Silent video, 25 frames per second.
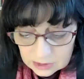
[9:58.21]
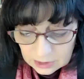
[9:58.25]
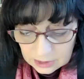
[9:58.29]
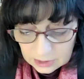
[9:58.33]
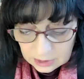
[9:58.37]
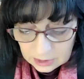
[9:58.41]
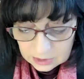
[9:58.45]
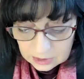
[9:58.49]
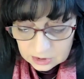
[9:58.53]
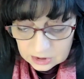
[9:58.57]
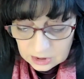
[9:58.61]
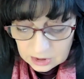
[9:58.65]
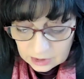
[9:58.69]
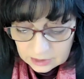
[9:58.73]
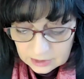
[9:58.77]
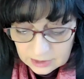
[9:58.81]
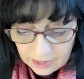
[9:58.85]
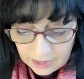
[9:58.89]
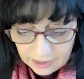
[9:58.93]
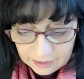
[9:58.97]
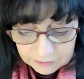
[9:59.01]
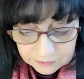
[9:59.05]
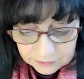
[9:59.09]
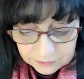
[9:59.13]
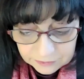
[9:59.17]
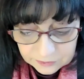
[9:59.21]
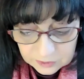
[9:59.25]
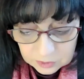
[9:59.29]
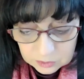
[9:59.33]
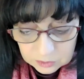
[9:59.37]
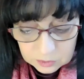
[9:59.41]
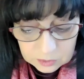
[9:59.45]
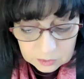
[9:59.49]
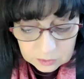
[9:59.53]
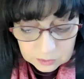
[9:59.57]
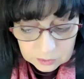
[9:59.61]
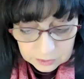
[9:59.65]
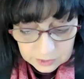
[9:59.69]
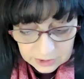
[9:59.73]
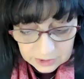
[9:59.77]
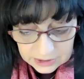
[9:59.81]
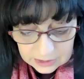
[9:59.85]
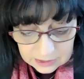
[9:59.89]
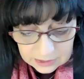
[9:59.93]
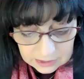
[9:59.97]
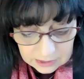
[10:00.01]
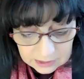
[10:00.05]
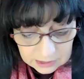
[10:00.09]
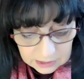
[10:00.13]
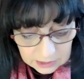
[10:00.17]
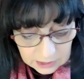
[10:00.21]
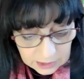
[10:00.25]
shataf to rinse,